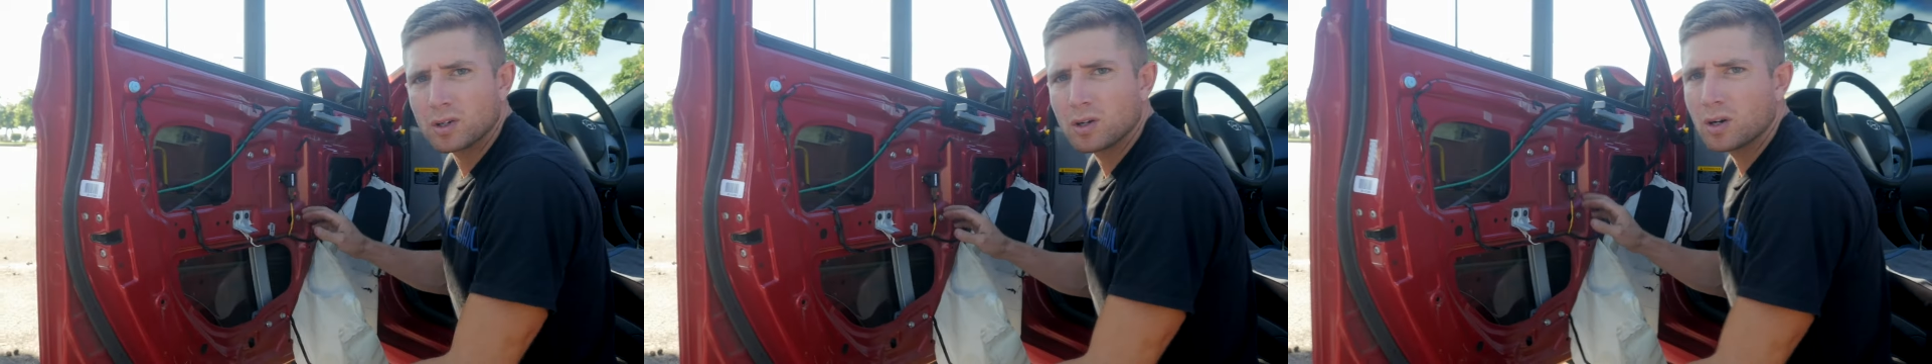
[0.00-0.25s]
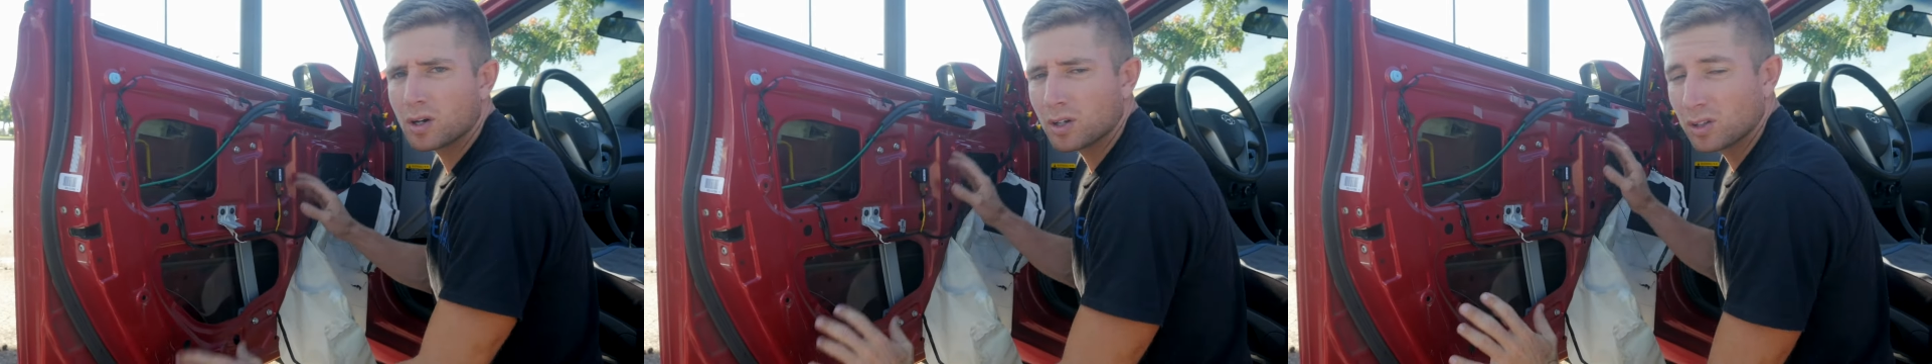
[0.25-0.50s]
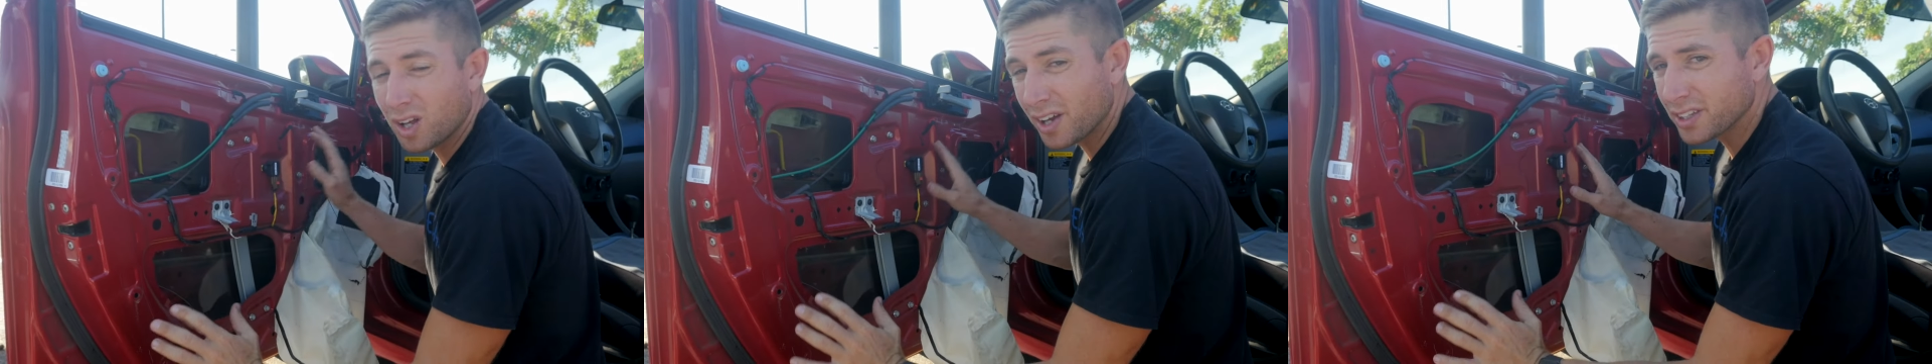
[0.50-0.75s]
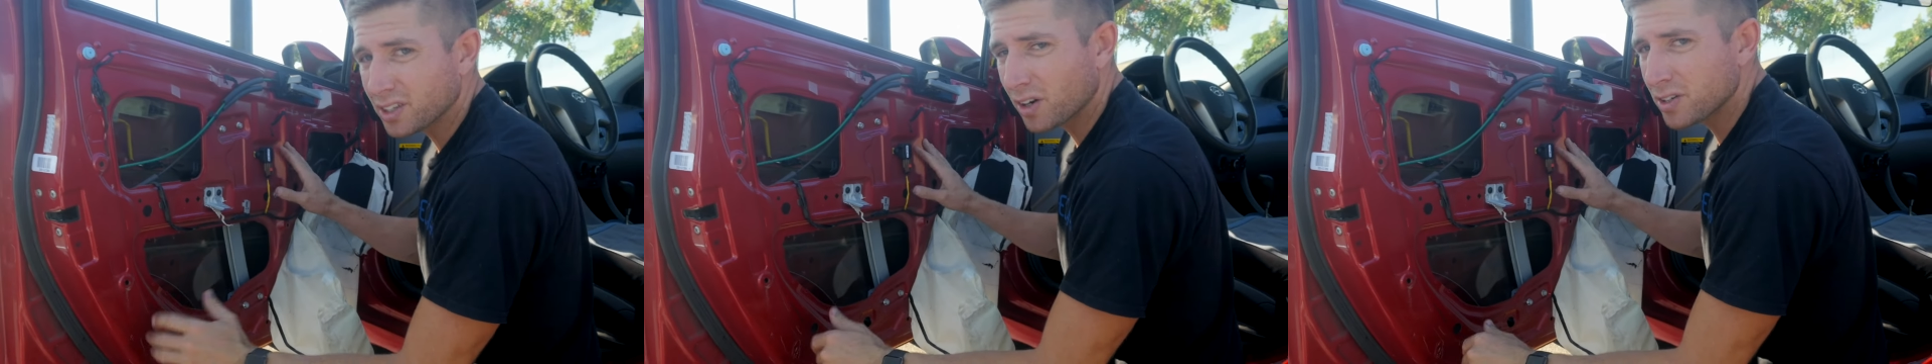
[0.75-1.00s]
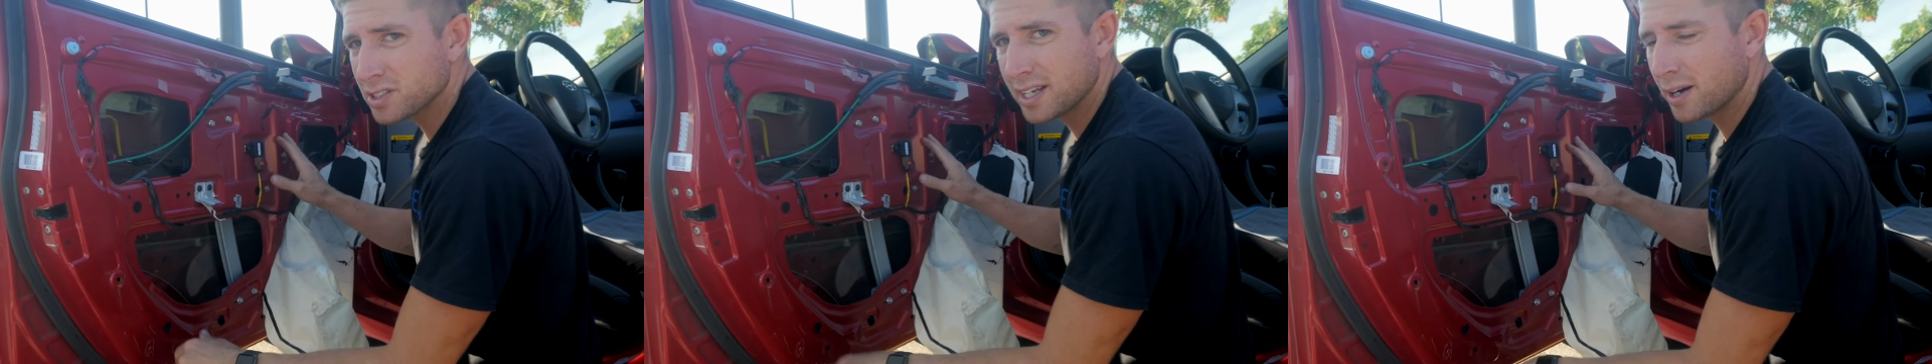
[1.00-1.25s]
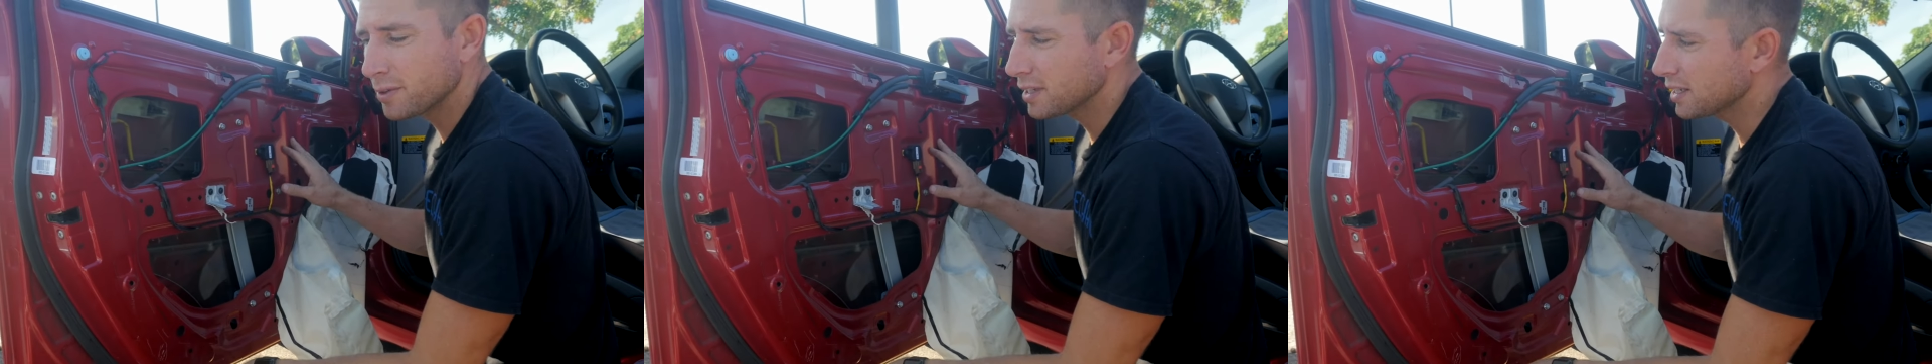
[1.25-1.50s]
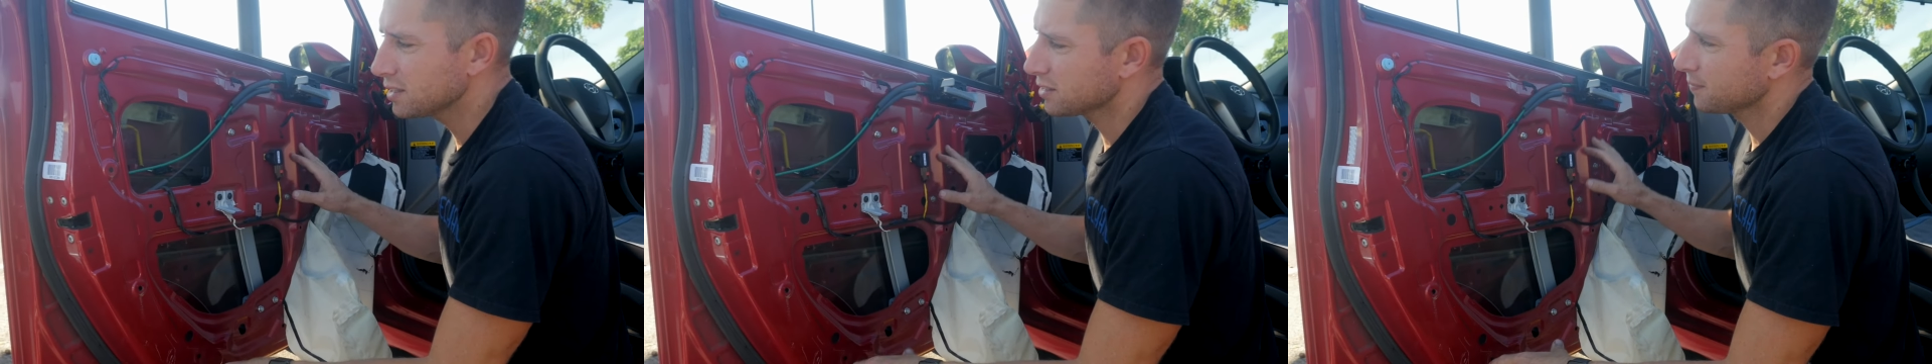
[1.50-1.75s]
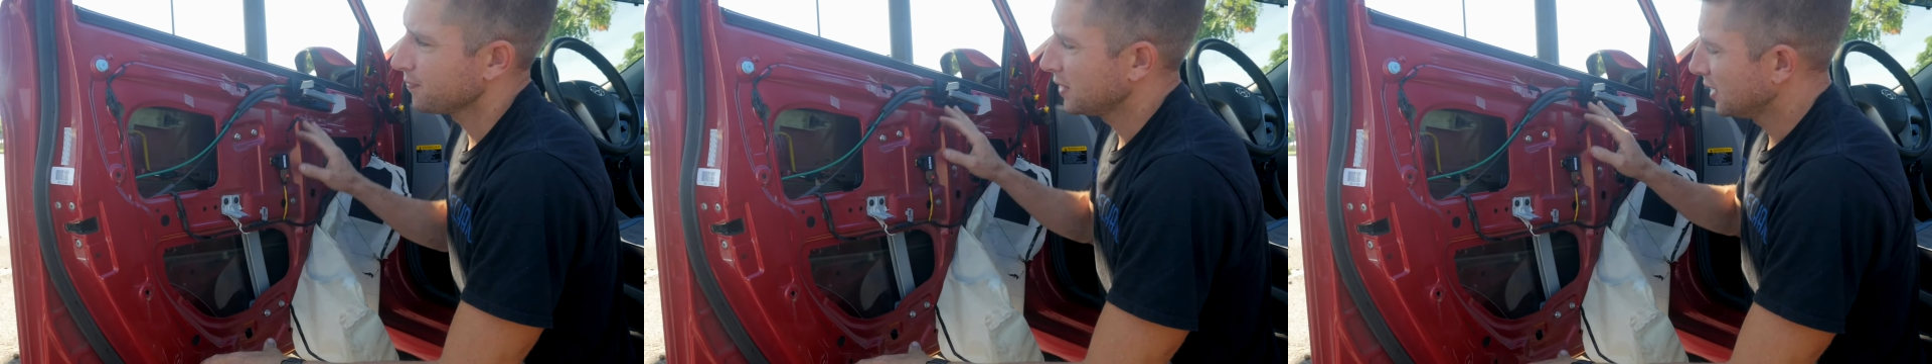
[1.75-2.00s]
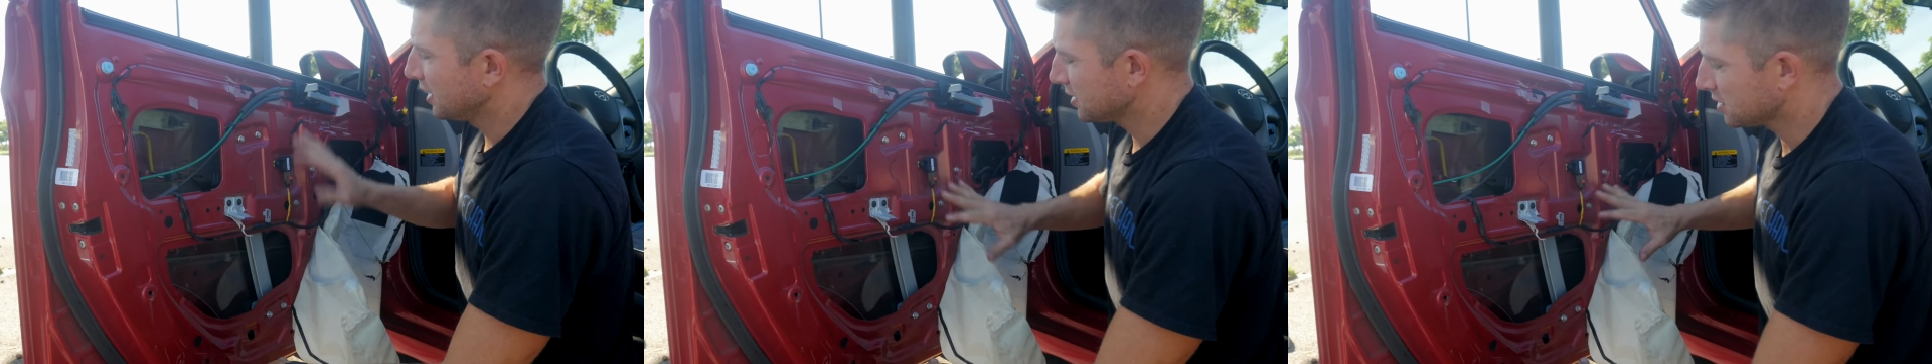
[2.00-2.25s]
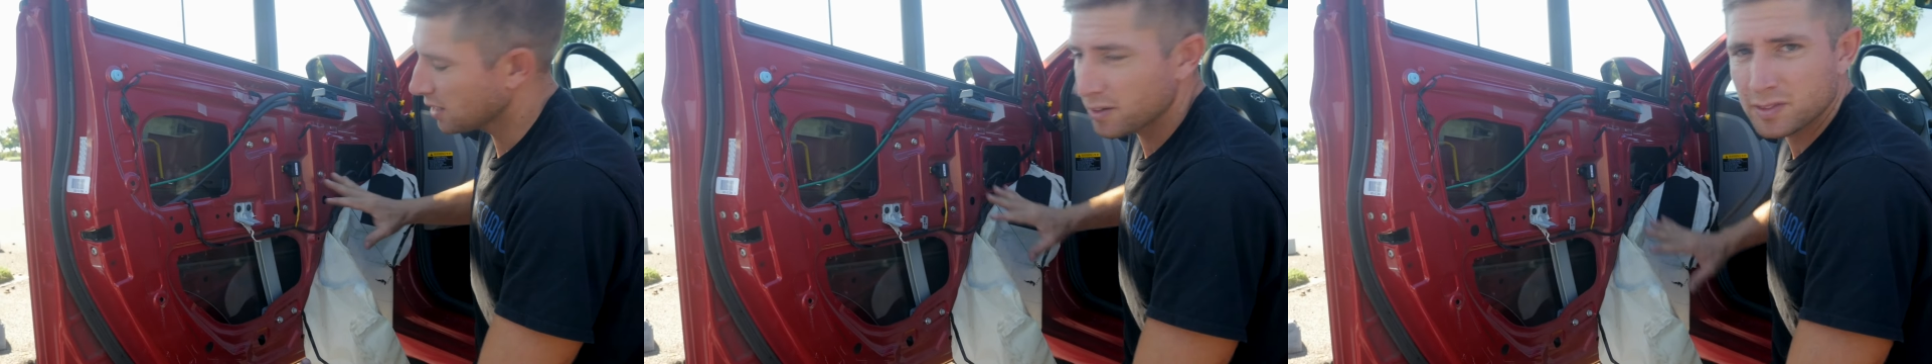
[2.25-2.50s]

On a lot of cars nowadays, instead